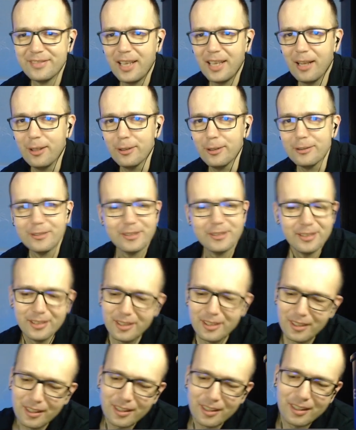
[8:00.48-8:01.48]
Hello.
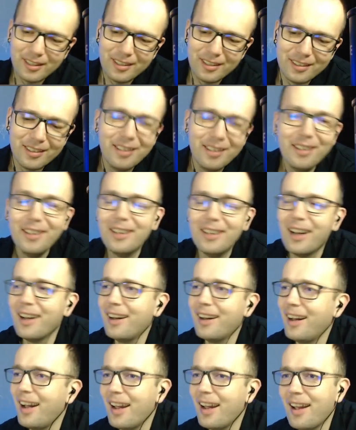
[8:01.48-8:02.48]

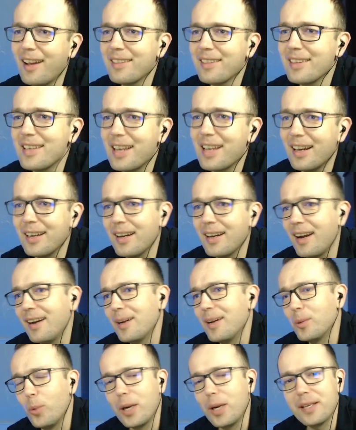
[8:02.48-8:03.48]
I think
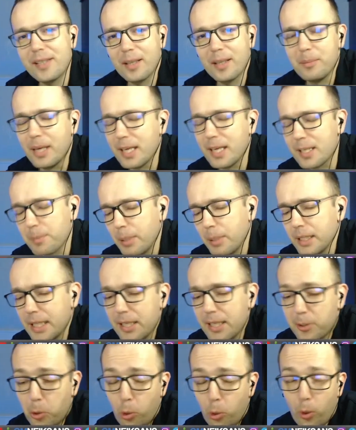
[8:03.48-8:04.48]
I wasted my
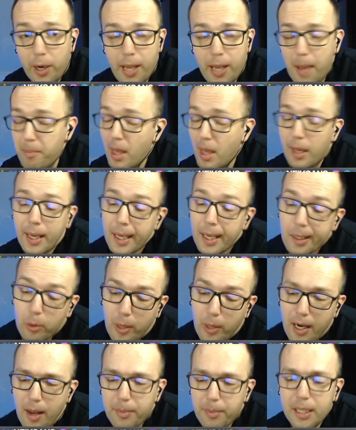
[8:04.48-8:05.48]
explanation of who I am.
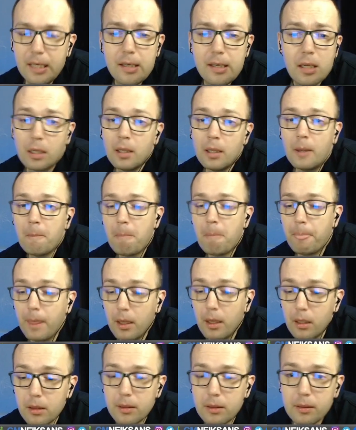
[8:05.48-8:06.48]
Anyway, I mean,
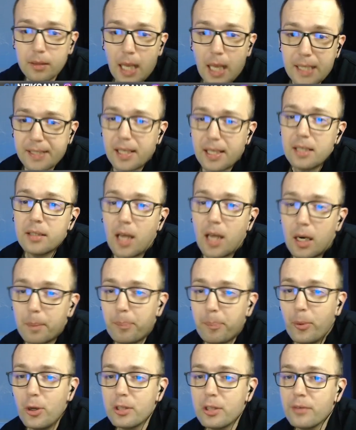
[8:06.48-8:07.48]
that's the entire
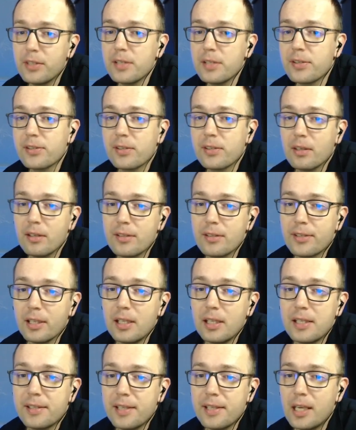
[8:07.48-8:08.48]
point of this
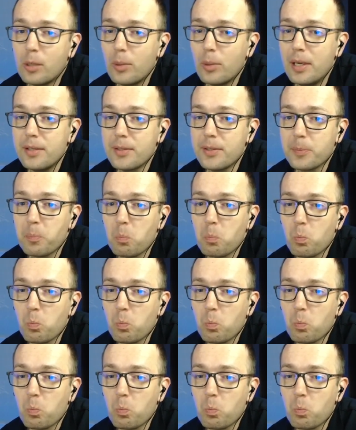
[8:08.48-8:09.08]
silly sequence.